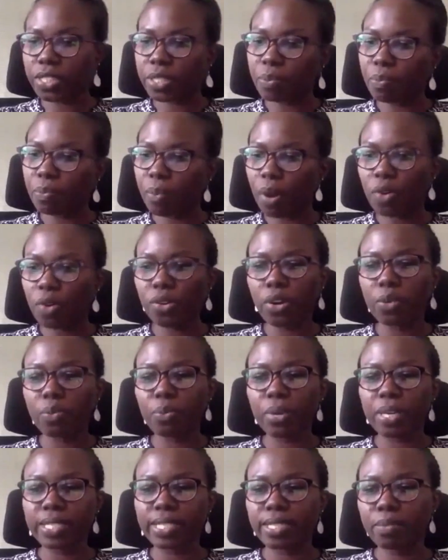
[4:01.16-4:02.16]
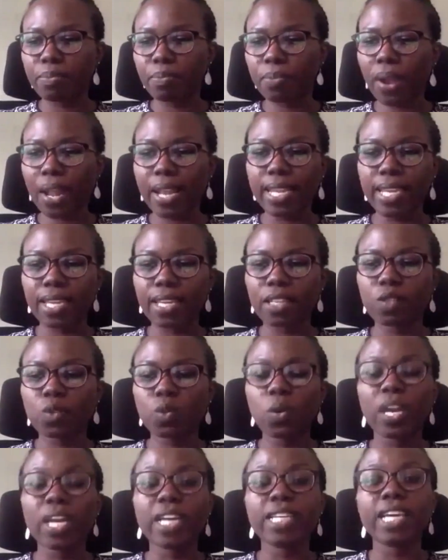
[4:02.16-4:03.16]
boundary-based planning to
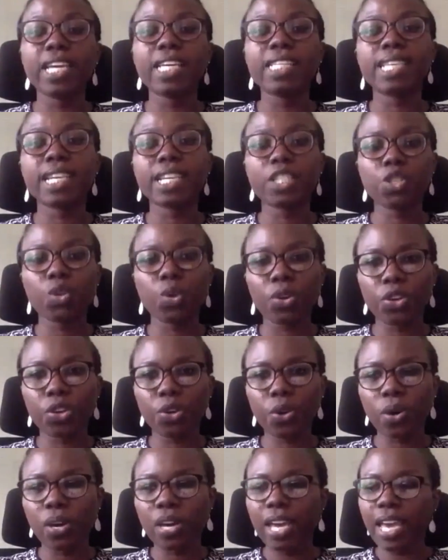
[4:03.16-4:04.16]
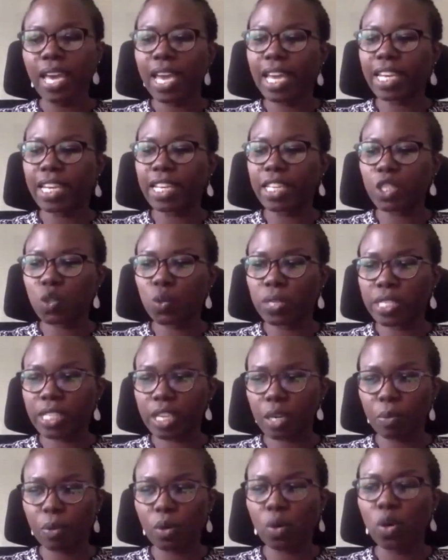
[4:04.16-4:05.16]
a sectorial and
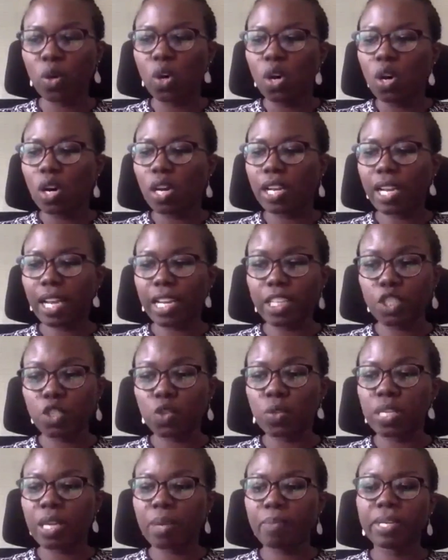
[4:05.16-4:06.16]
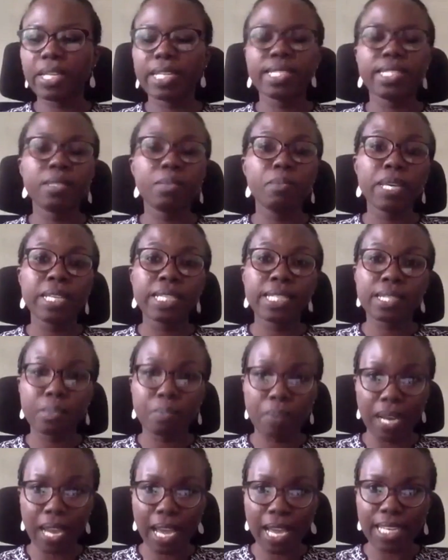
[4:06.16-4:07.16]
suitable land suitability-based
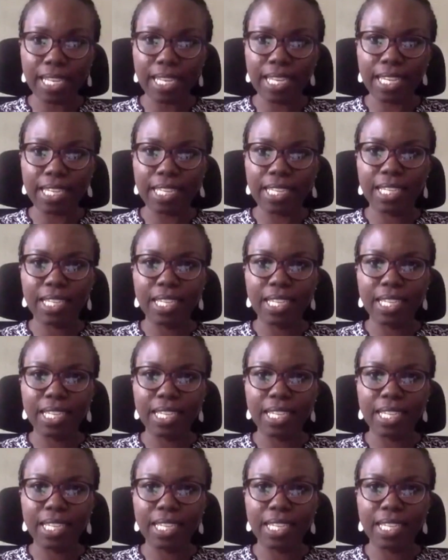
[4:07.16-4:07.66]
planning.